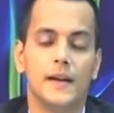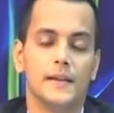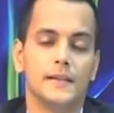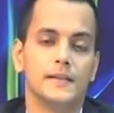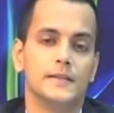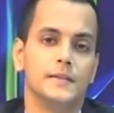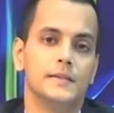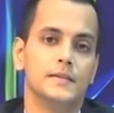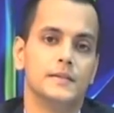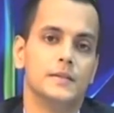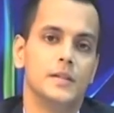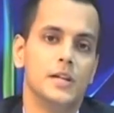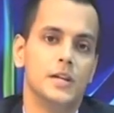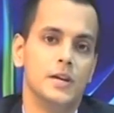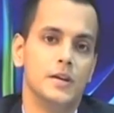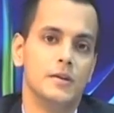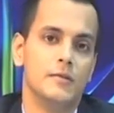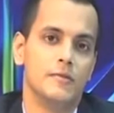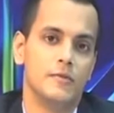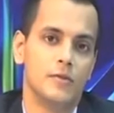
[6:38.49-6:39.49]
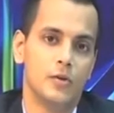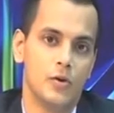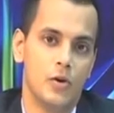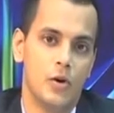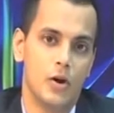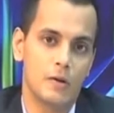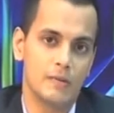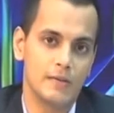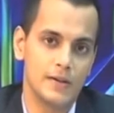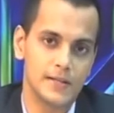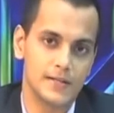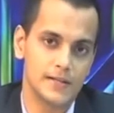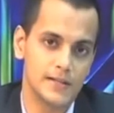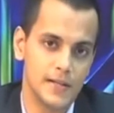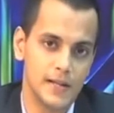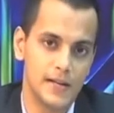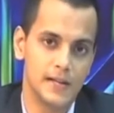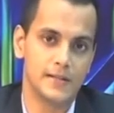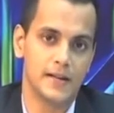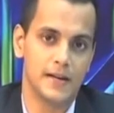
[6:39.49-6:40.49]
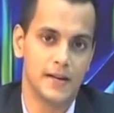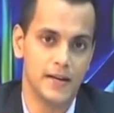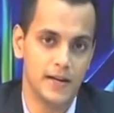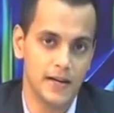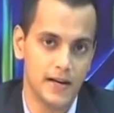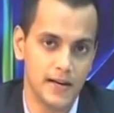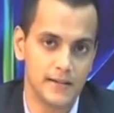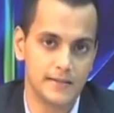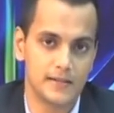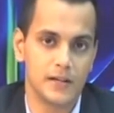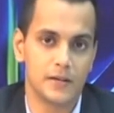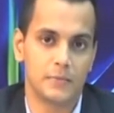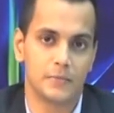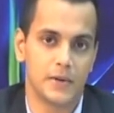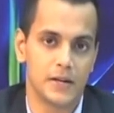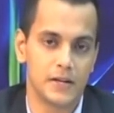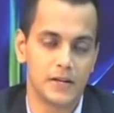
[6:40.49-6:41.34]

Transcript: a separate disk in obviously will increase